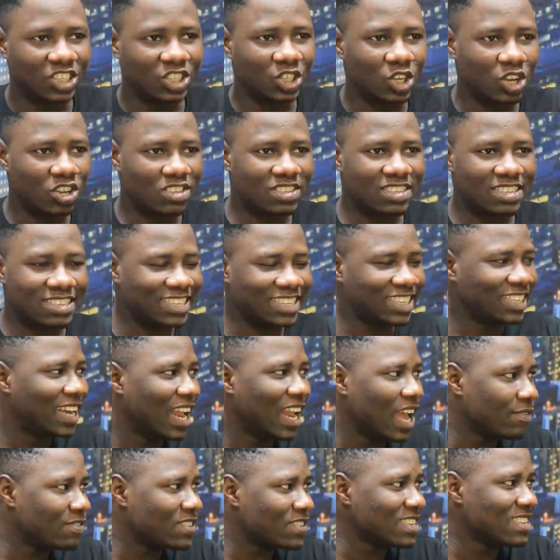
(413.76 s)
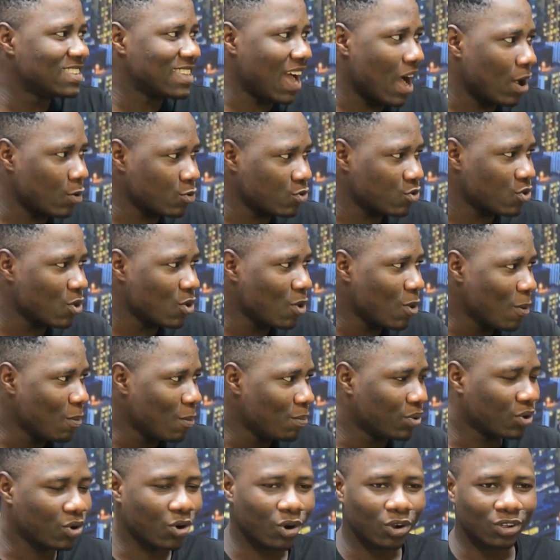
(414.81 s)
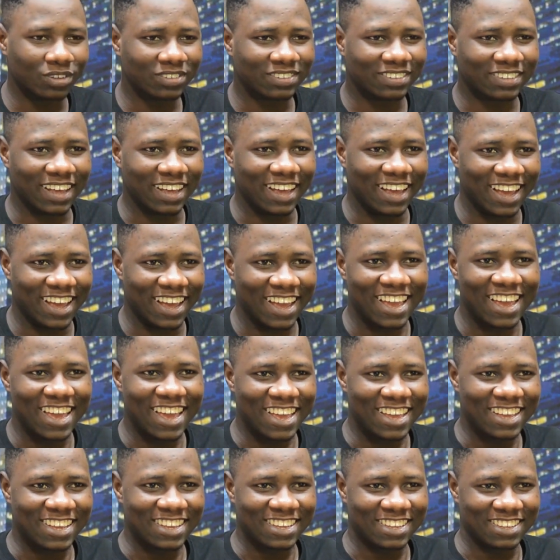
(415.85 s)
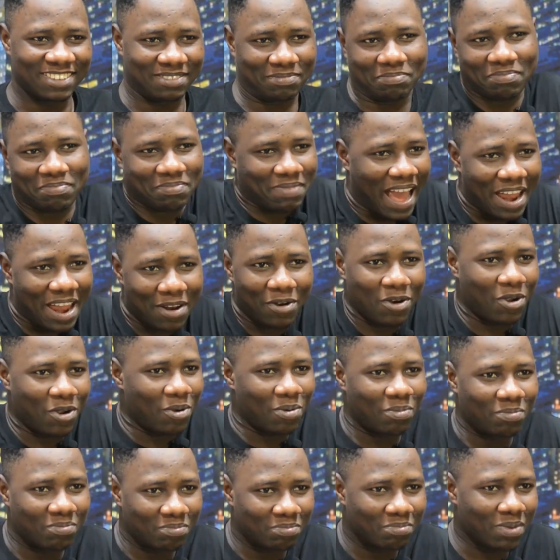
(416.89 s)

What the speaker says: she left his house because, I don't know,